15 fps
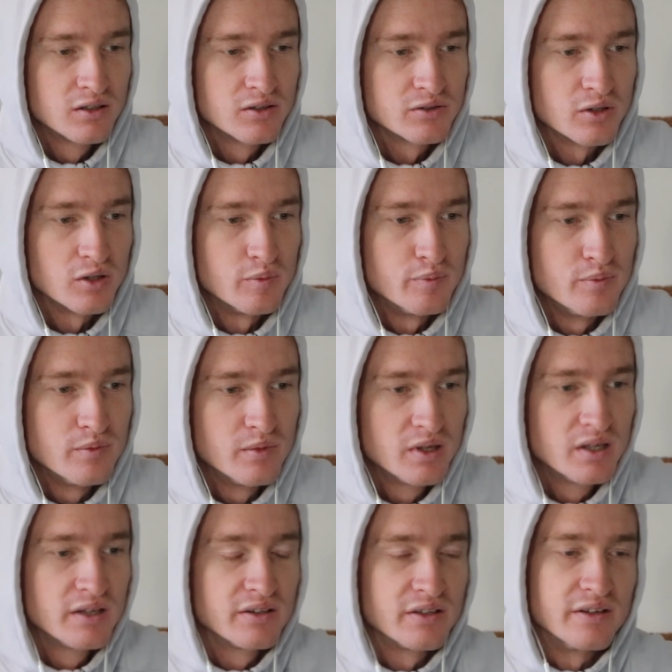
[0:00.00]
So
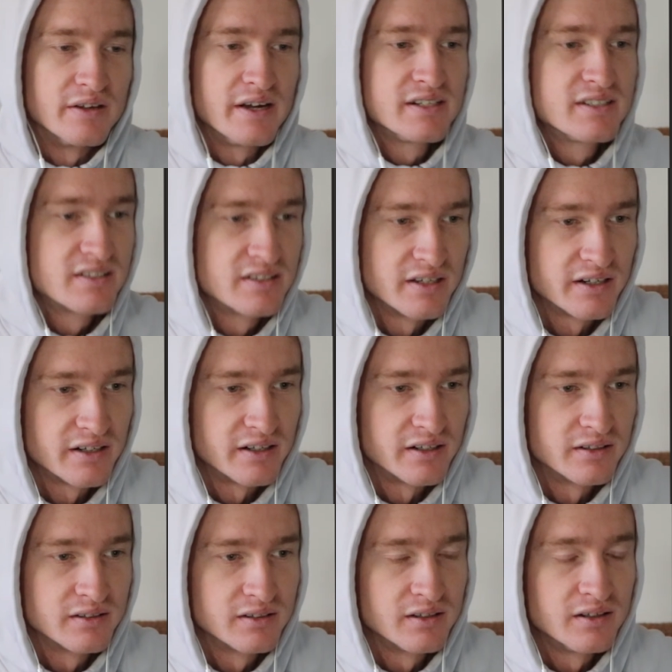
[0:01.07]
the knight's there,
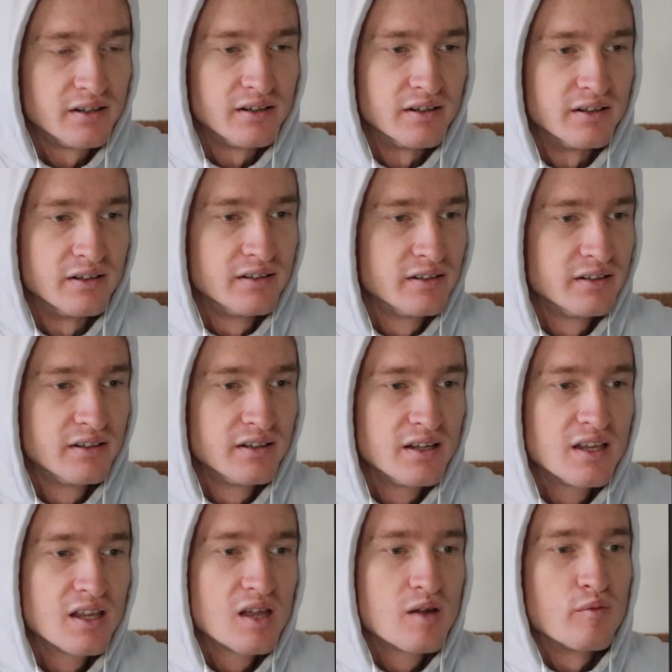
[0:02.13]
huh?
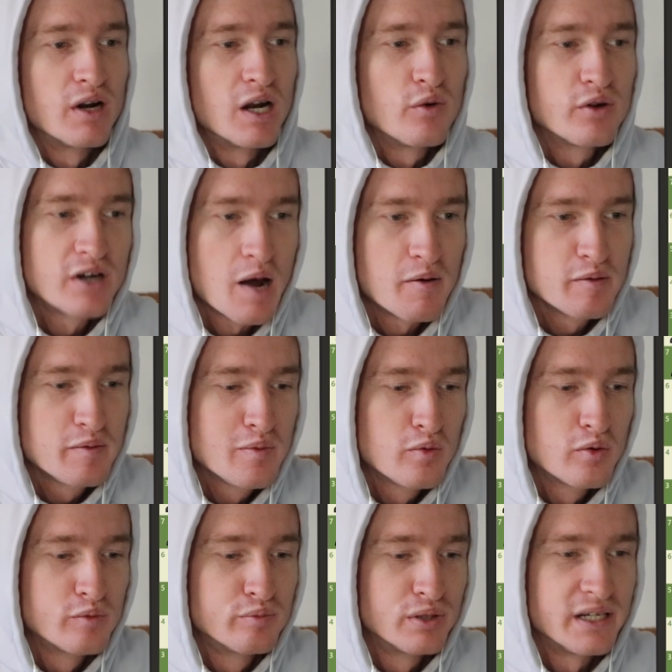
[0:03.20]
But I wonder how many people
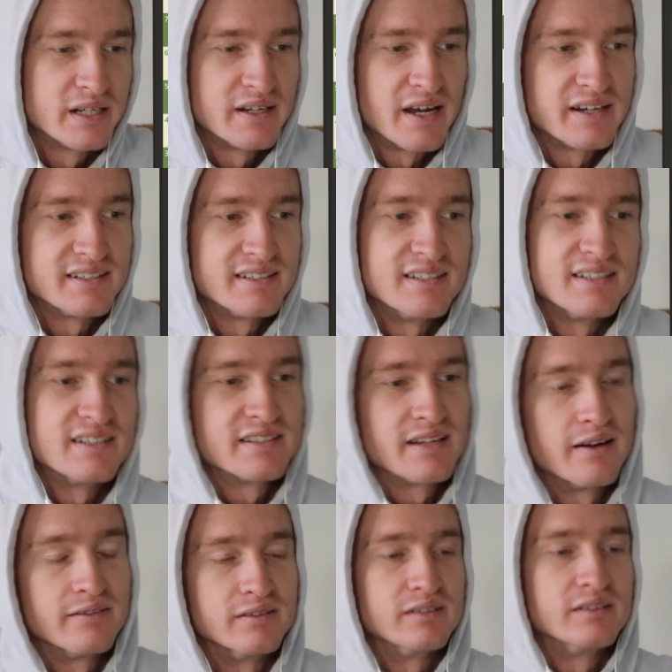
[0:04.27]
would play knight
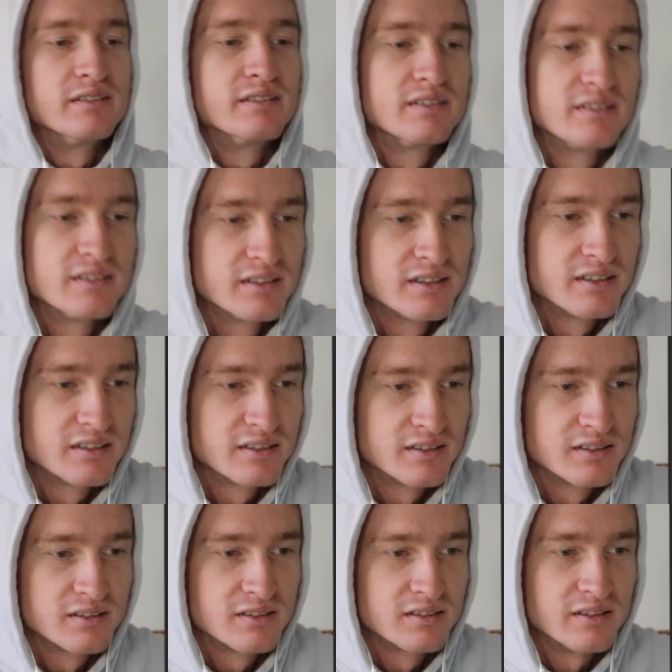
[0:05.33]
d7
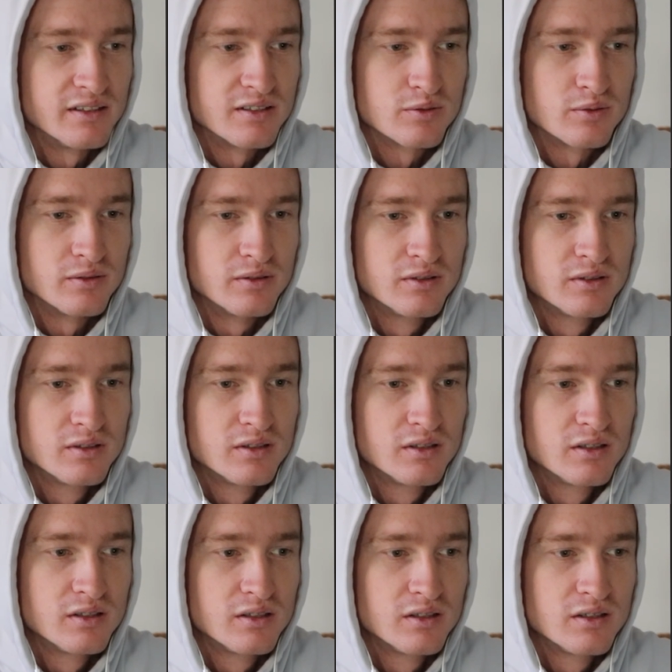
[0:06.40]
this
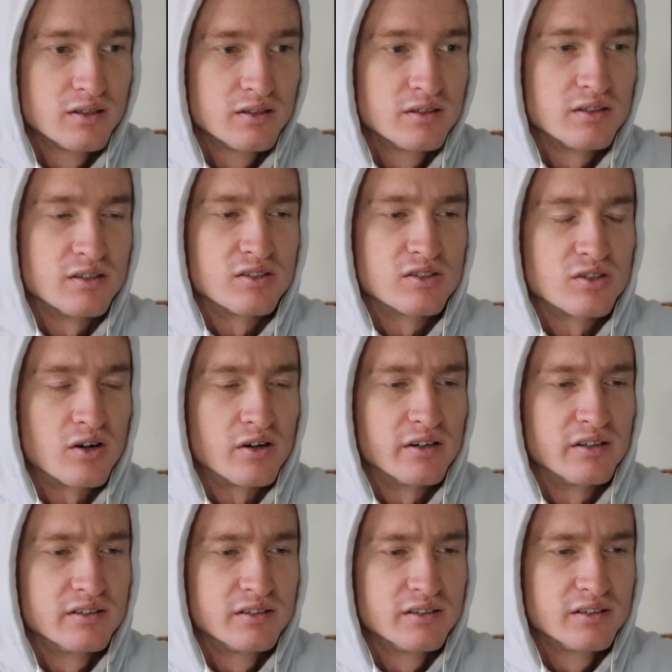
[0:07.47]
to start.
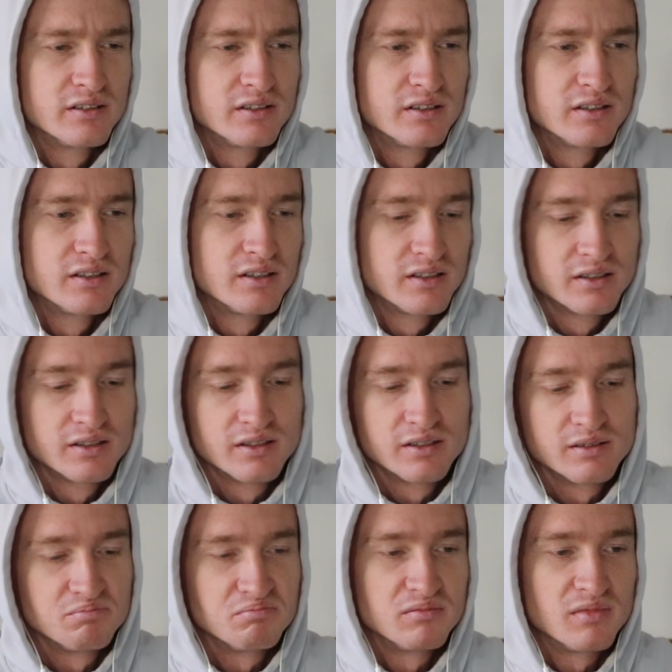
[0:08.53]

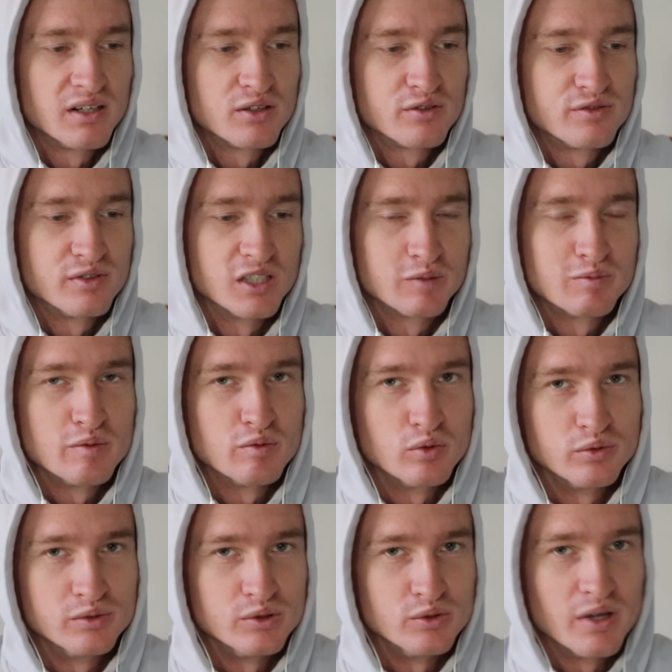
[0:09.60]
I don't feel like people
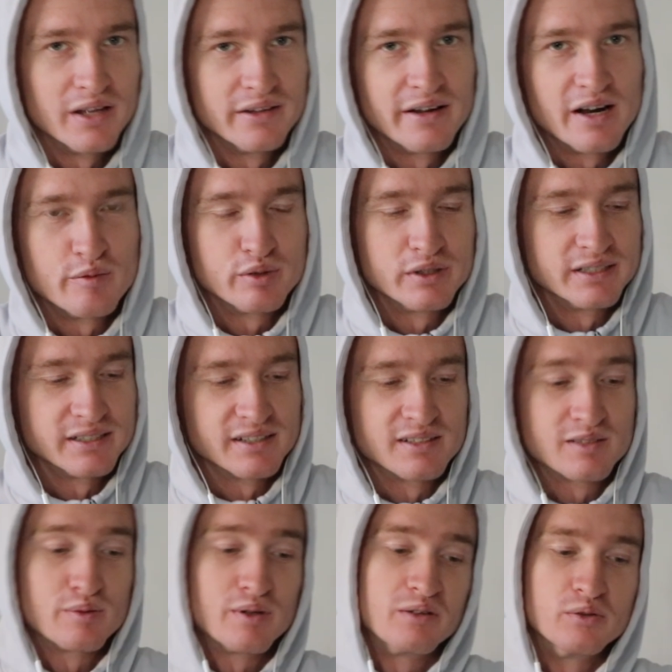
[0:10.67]
would do that I play
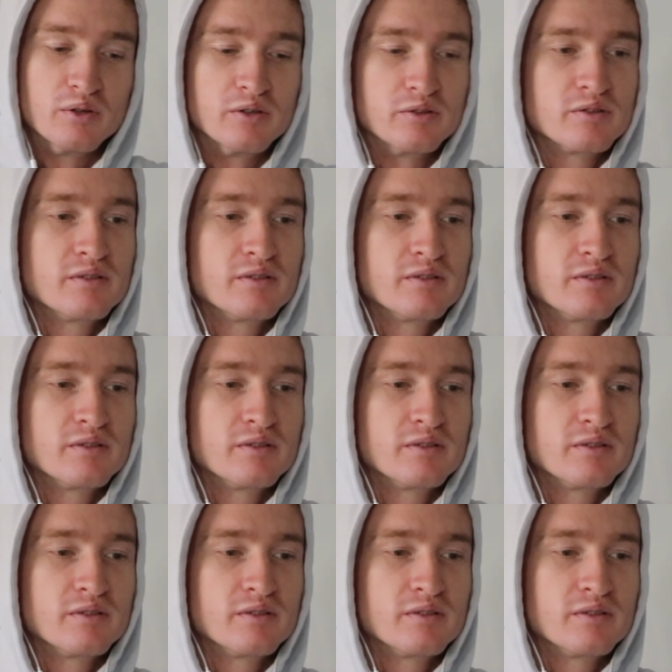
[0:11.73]
against, but who knows?